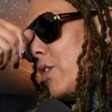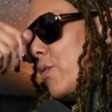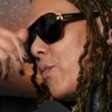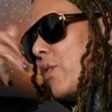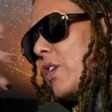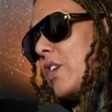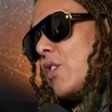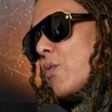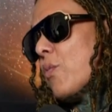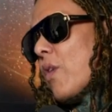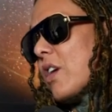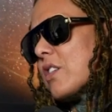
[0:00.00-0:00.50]
you,
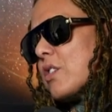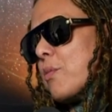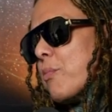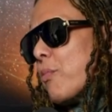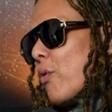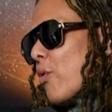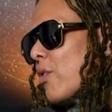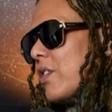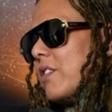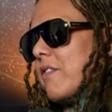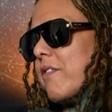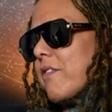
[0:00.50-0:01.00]
when you watch a
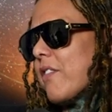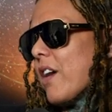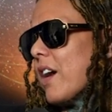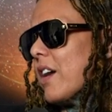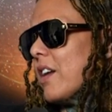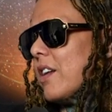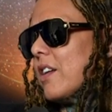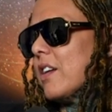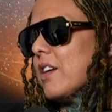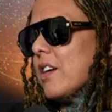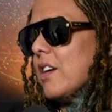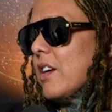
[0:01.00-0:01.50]
boring
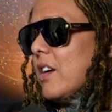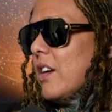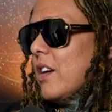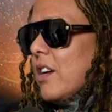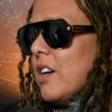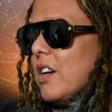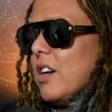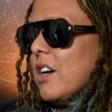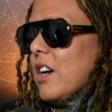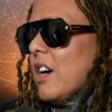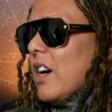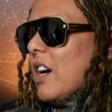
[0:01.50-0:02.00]
fight,
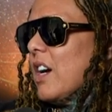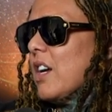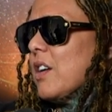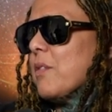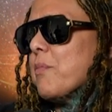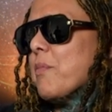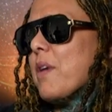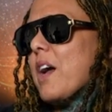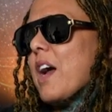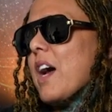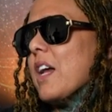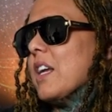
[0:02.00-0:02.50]
oh
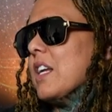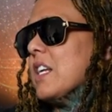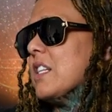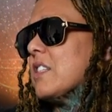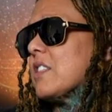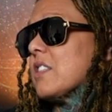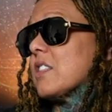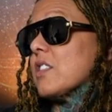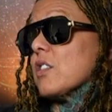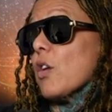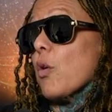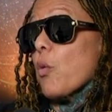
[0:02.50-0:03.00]
man,
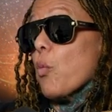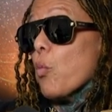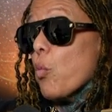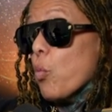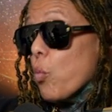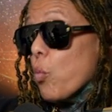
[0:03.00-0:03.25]
it's the